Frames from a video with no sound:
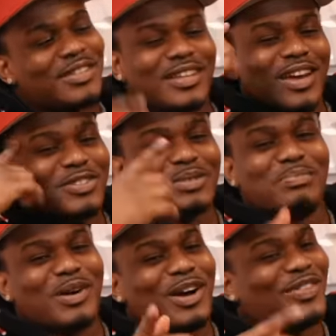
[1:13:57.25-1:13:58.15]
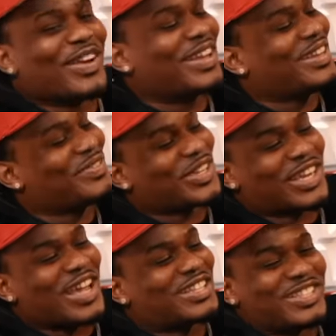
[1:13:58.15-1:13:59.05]
See, that I'm, was a ball, right? He didn't even
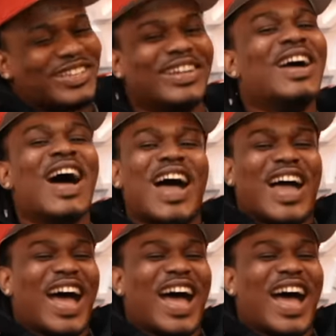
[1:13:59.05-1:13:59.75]
catch it.